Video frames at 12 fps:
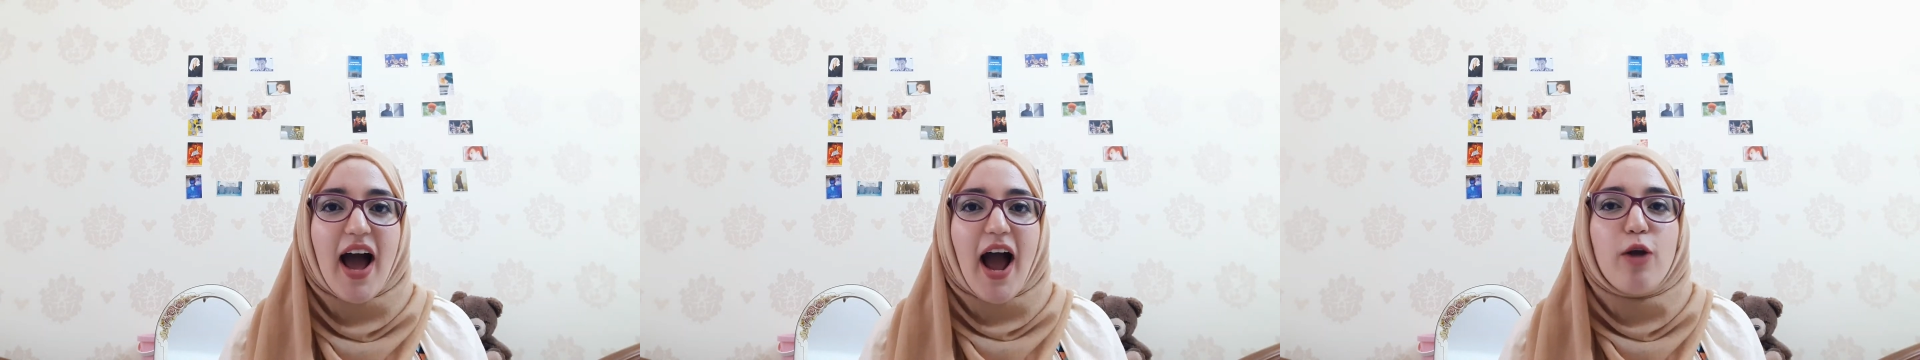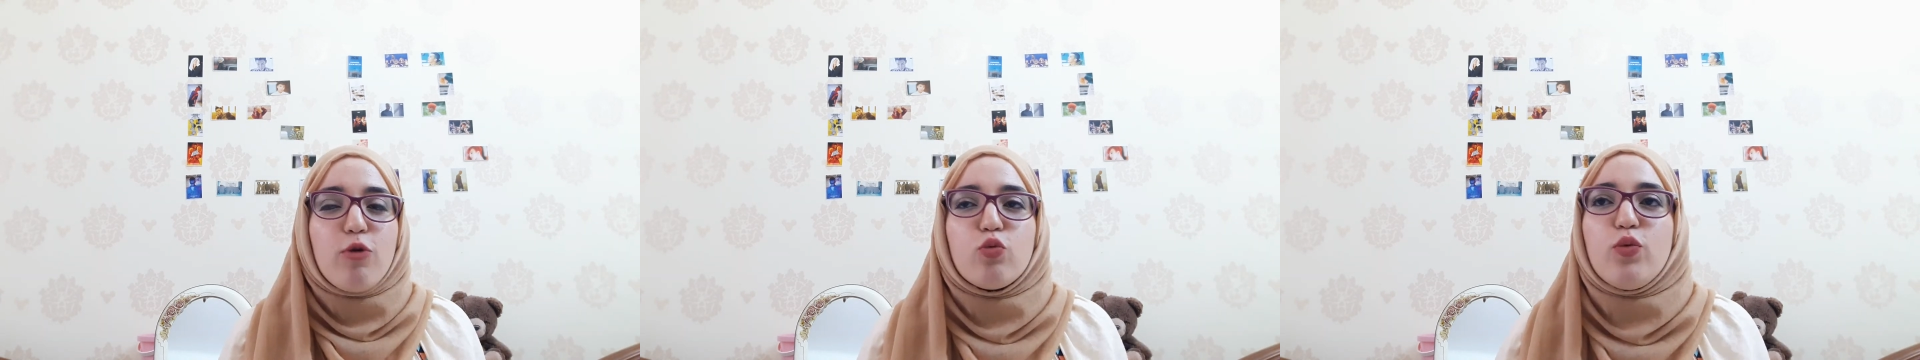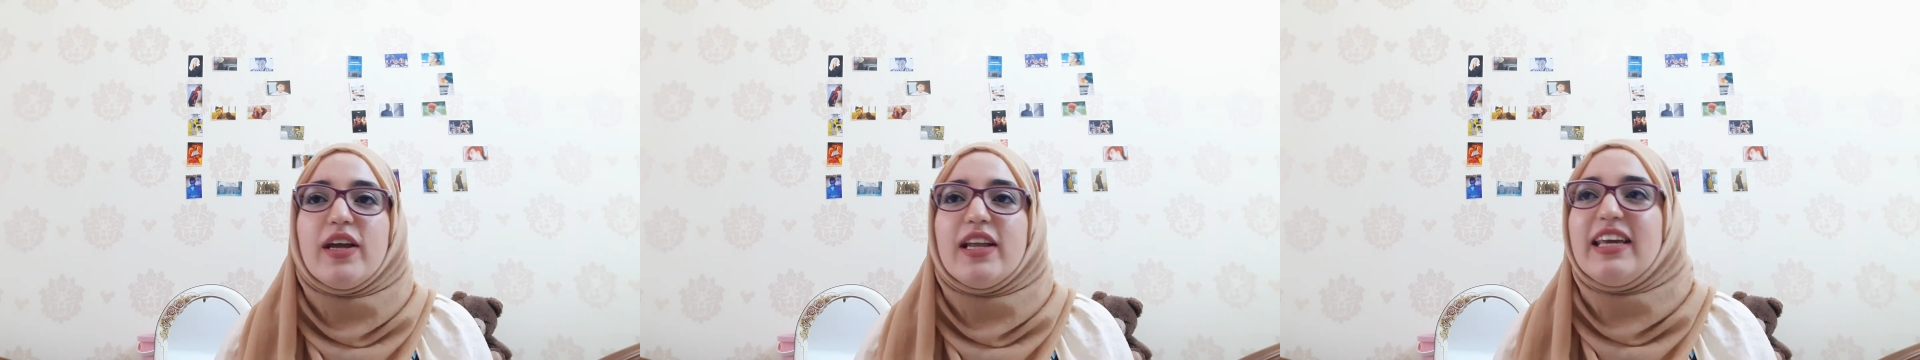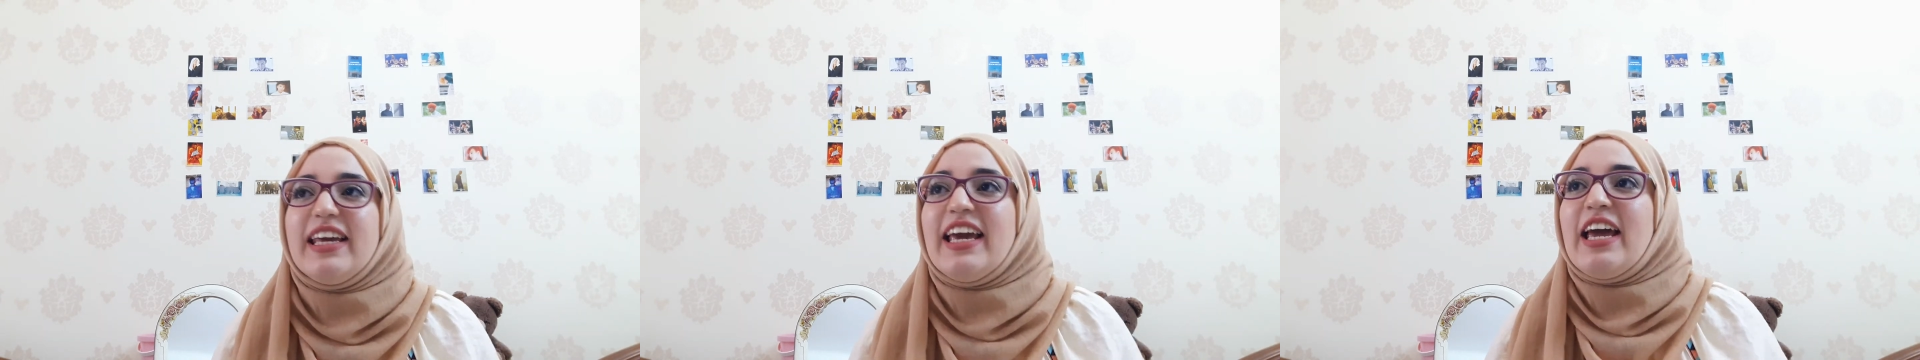I
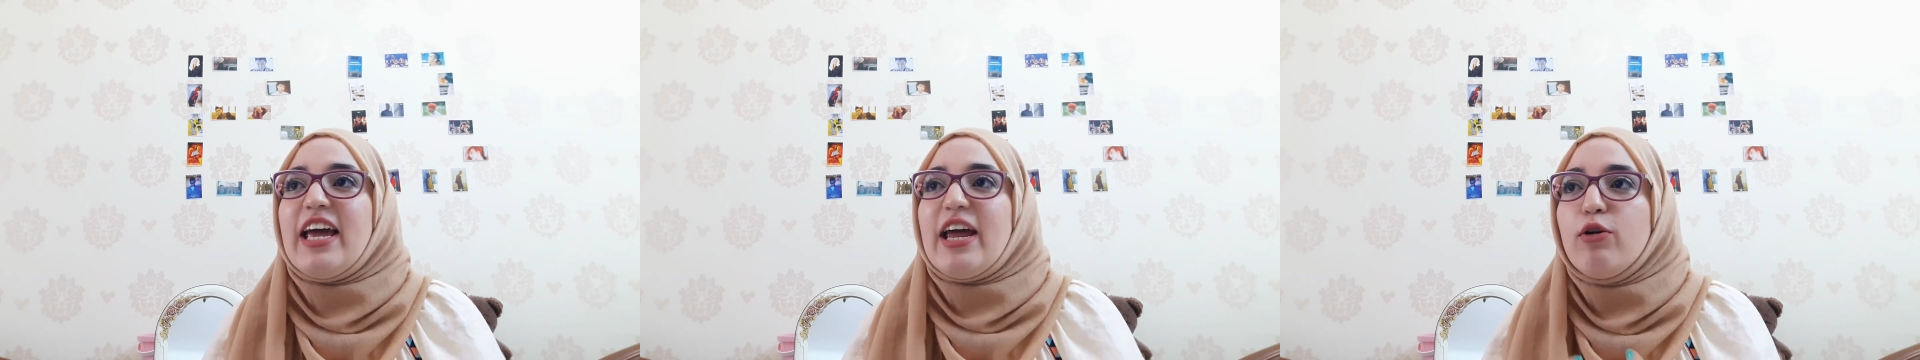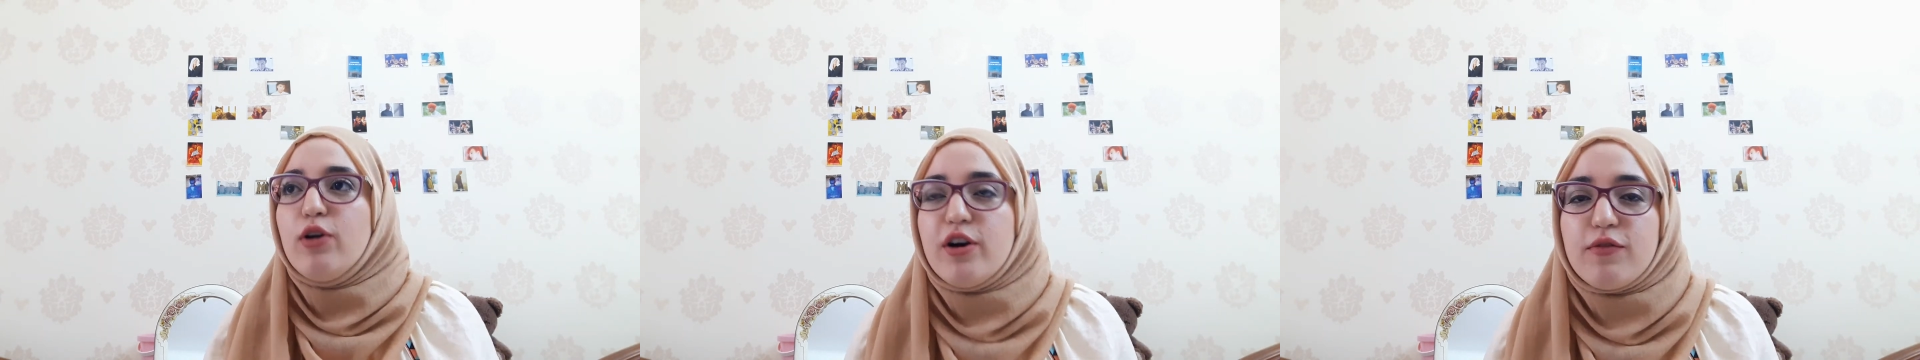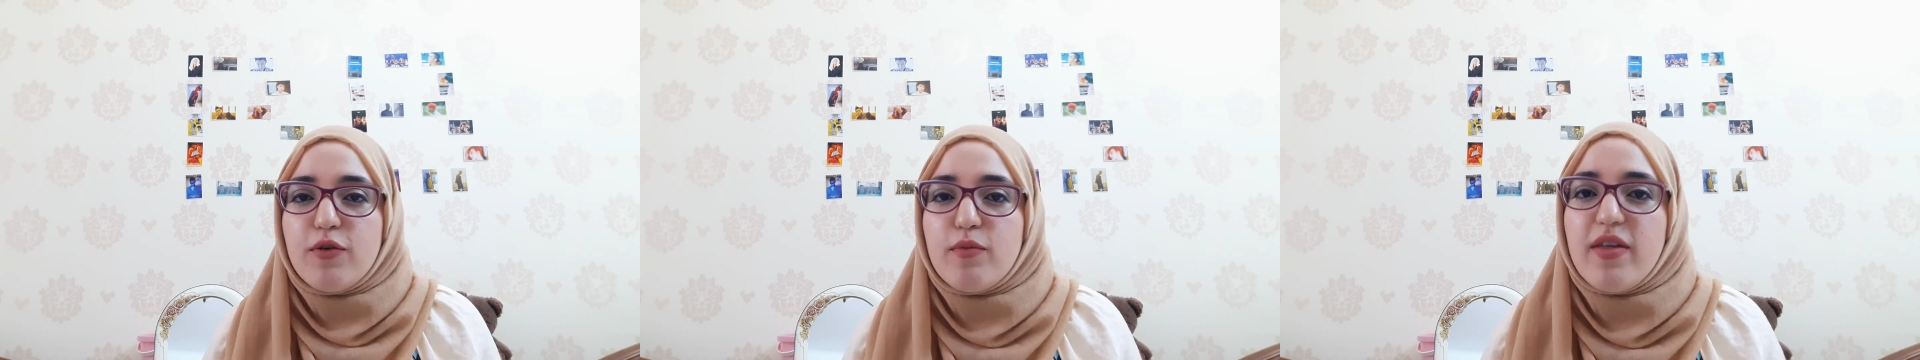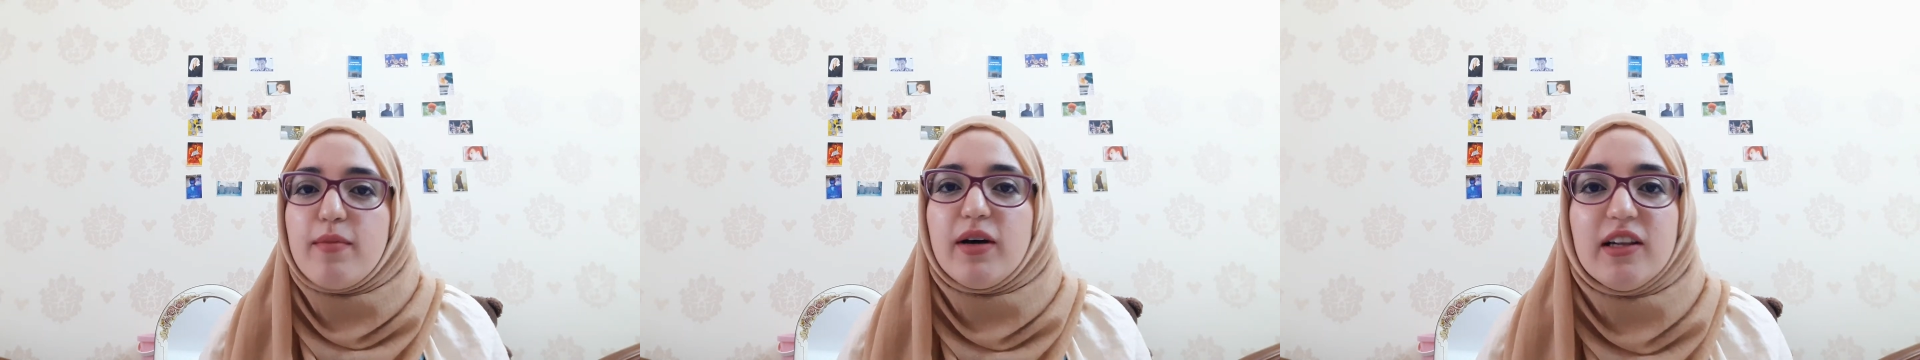really learn from them